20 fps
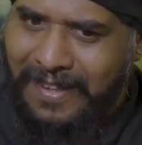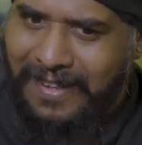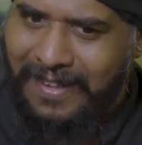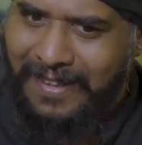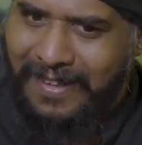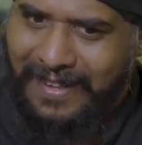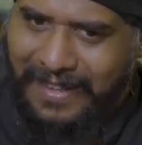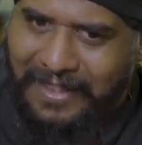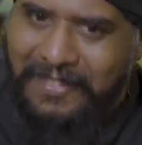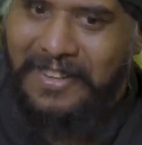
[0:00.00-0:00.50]

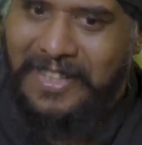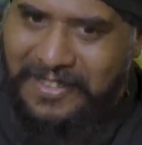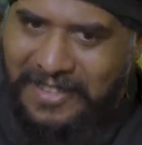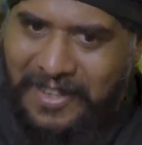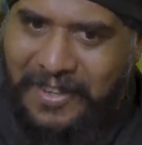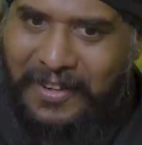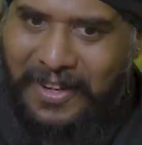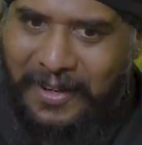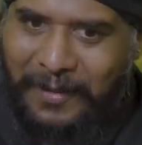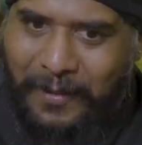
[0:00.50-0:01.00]
It
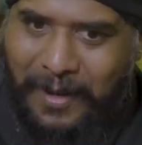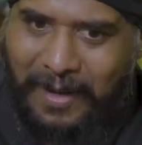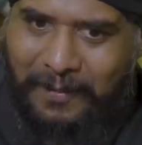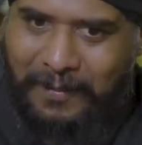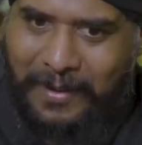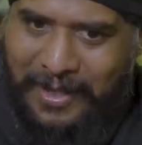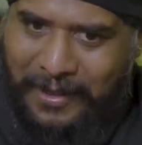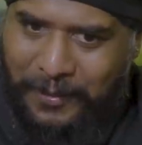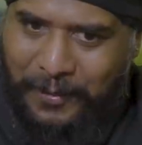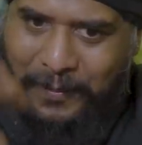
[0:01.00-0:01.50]
eventually got acquired
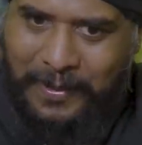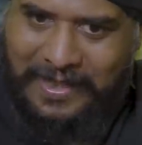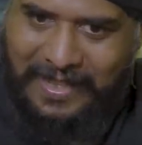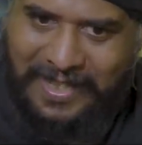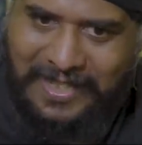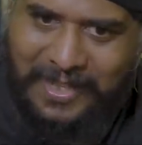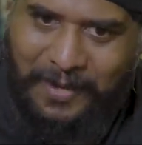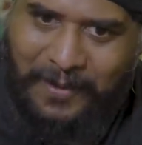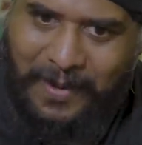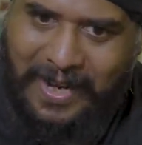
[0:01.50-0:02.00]
by Adobe.
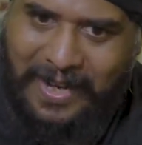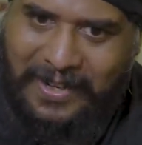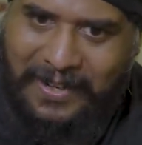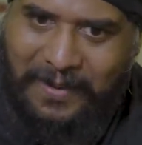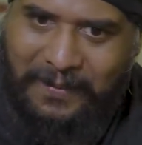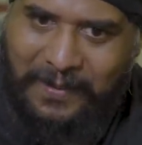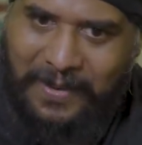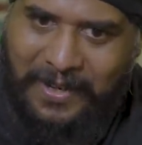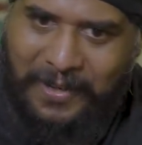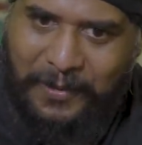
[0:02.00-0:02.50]
That's how I ended
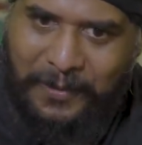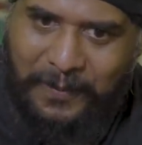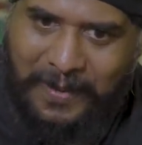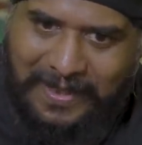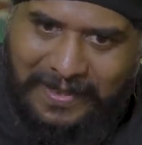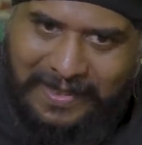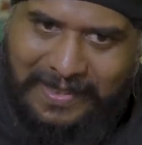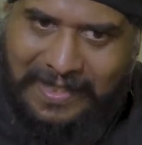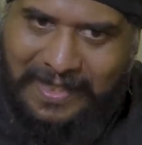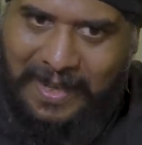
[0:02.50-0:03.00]
up in Adobe.
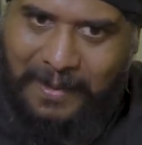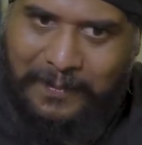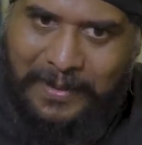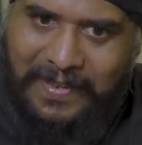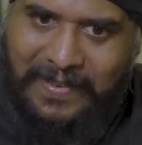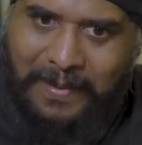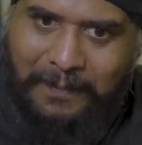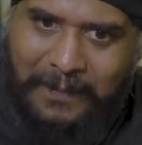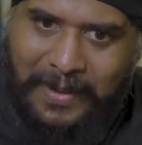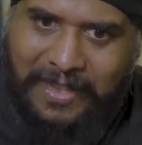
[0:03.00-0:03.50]
And this is the company
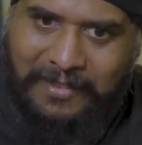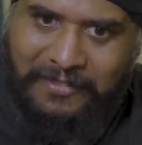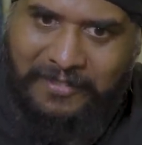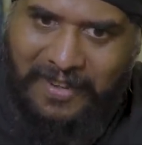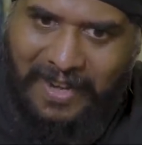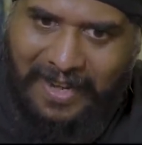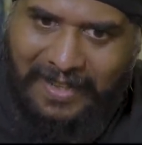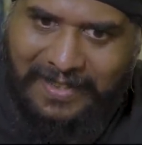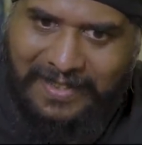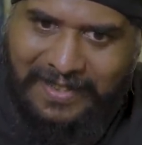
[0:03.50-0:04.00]
that made
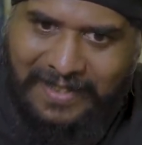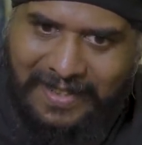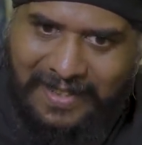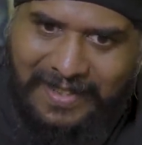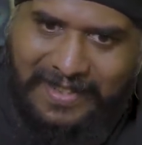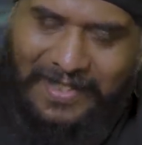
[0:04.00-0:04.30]
Flash.